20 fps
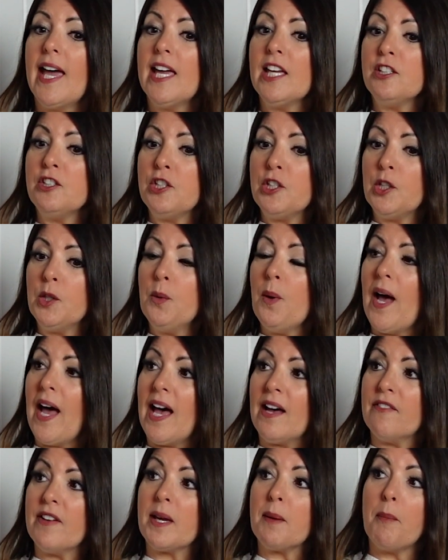And you
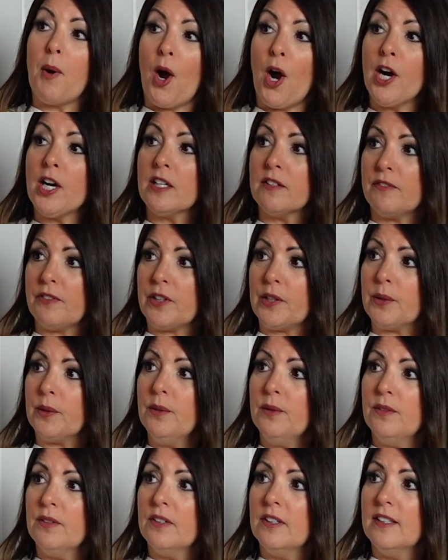have a part of
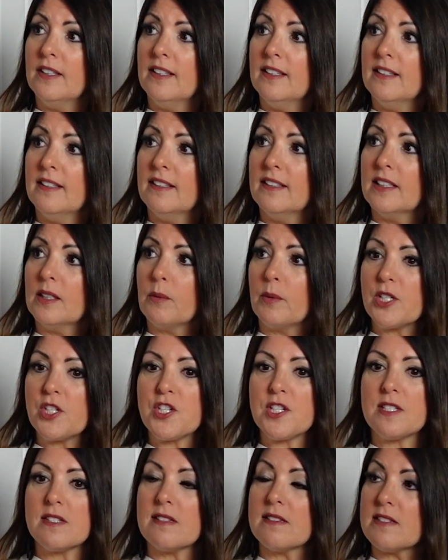you,
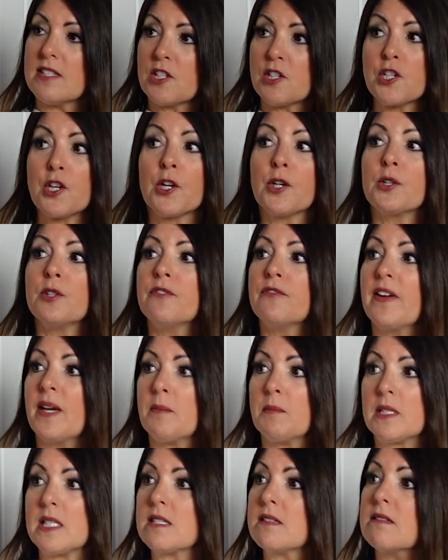which is this internal
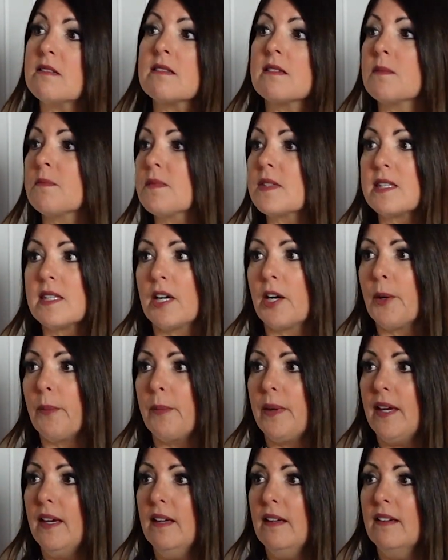family systems
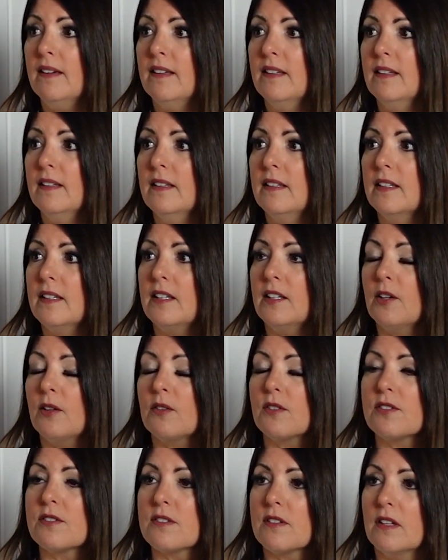therapy. You know,
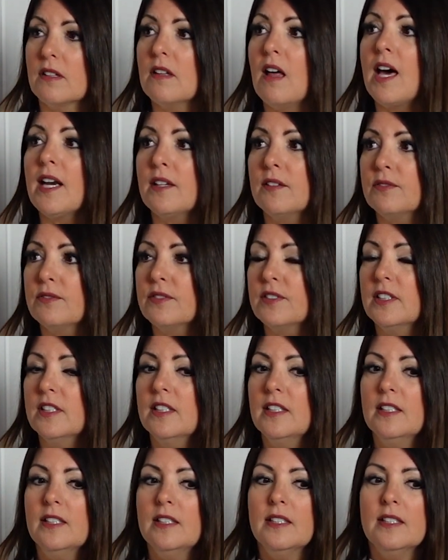there's a lot of
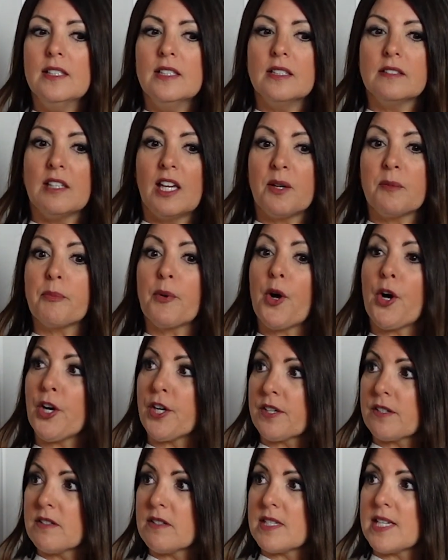a lot of
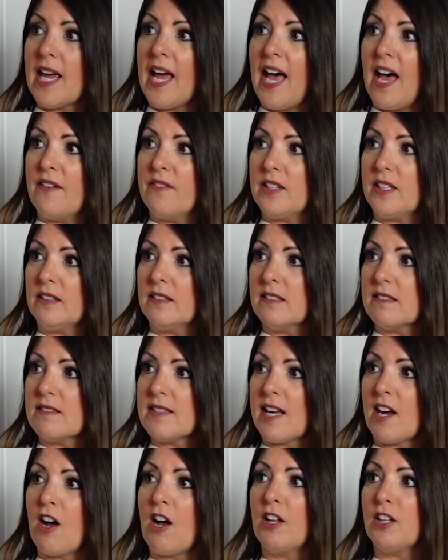perks to having the
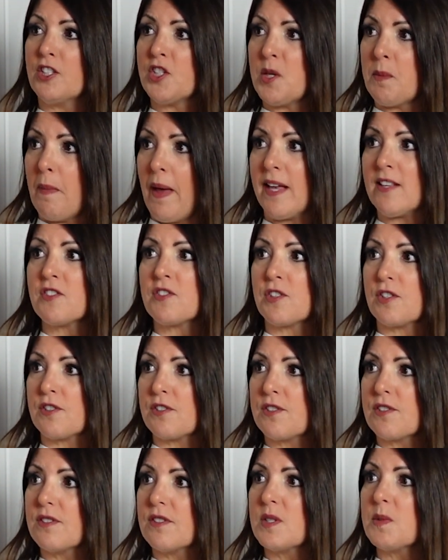psychology
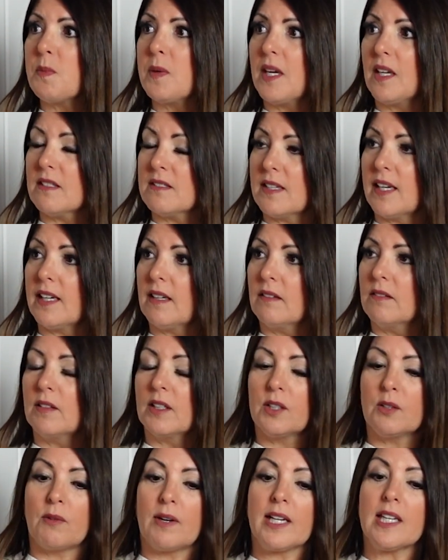master's. It's because I
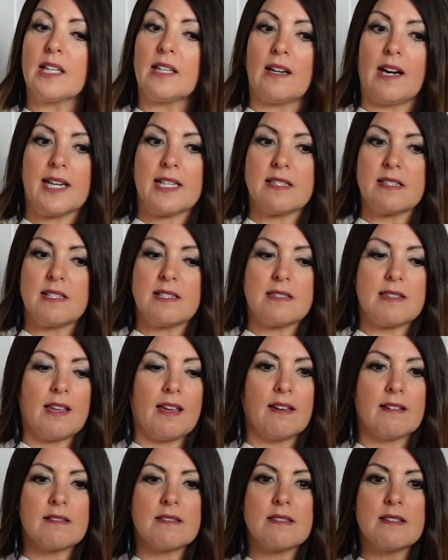can recognize these
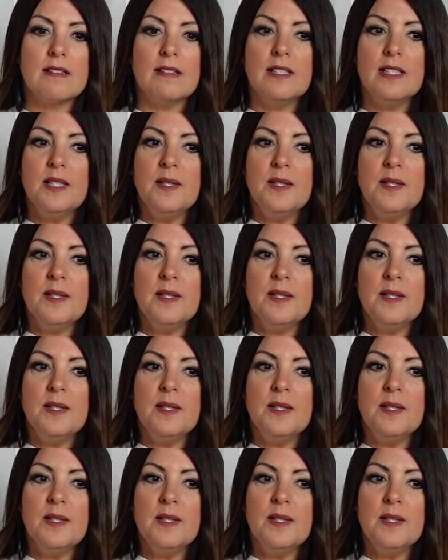things.